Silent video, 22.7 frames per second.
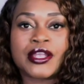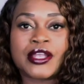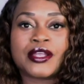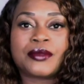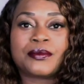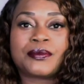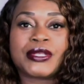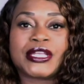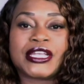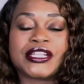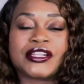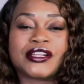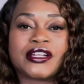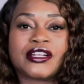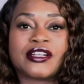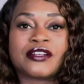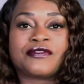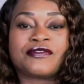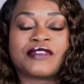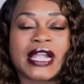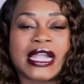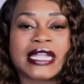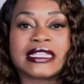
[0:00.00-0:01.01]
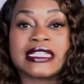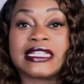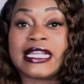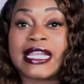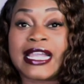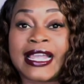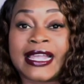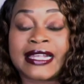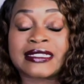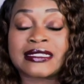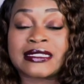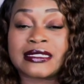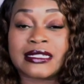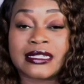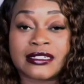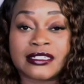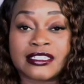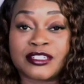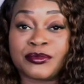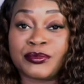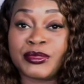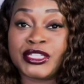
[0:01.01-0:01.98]
Peter finally asked
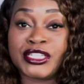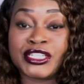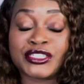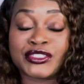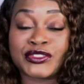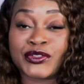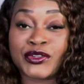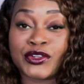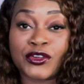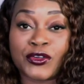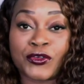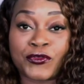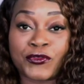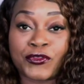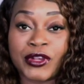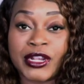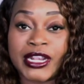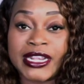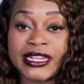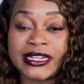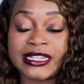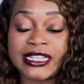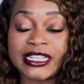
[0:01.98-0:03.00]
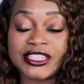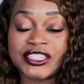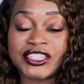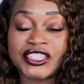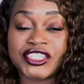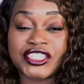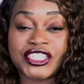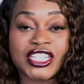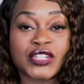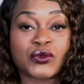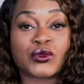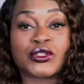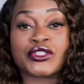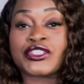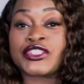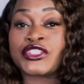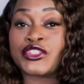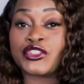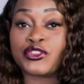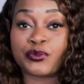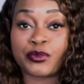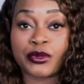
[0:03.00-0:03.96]
Netta to be his girlfriend, and she was
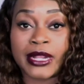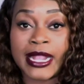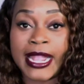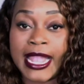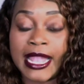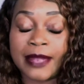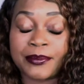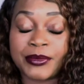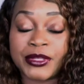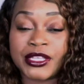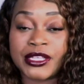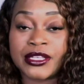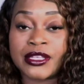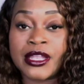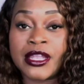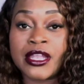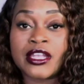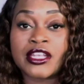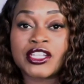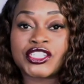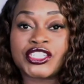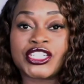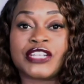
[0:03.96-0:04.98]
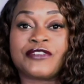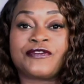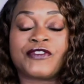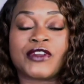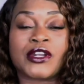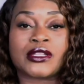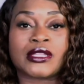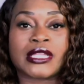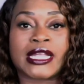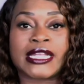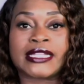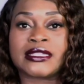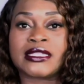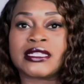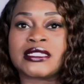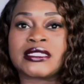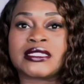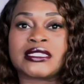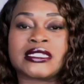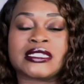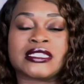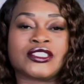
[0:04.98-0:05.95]
super happy. She felt like
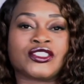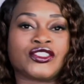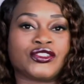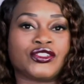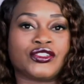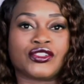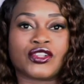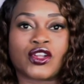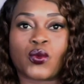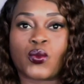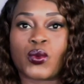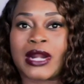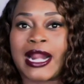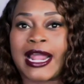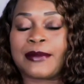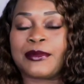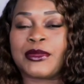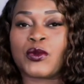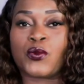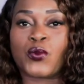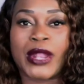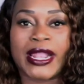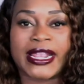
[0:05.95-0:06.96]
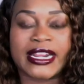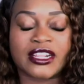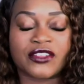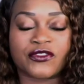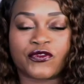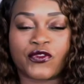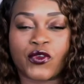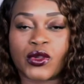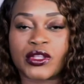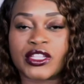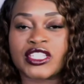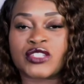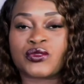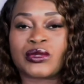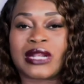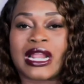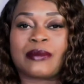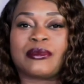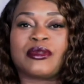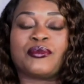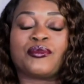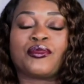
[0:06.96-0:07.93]
this is, you know, what I've been waiting for. This is what
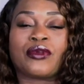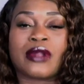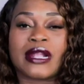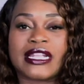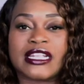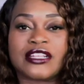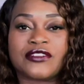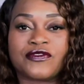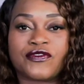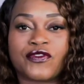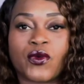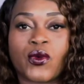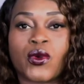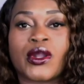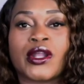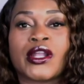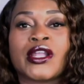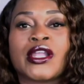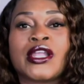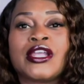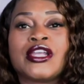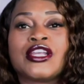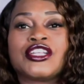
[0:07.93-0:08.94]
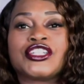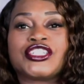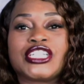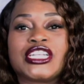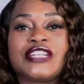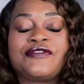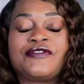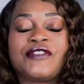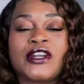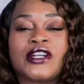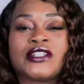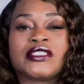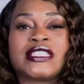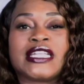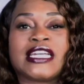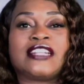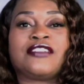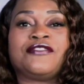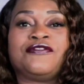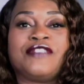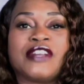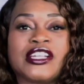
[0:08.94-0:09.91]
I've been praying for. She felt
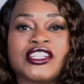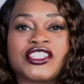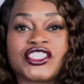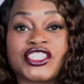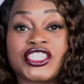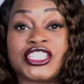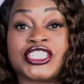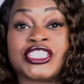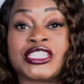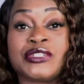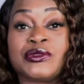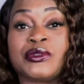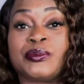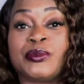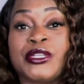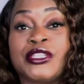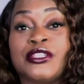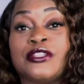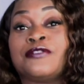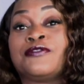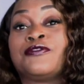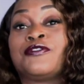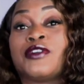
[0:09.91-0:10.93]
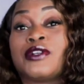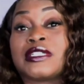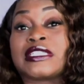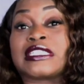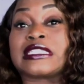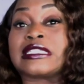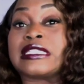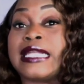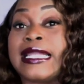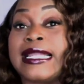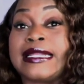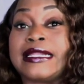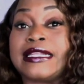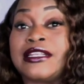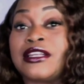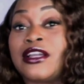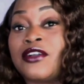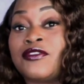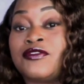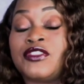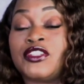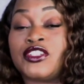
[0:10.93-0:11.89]
that eventually she would be the first lady
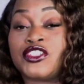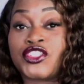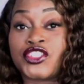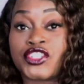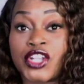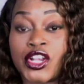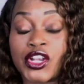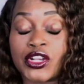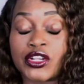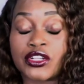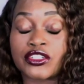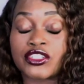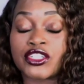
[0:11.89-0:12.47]
of the church.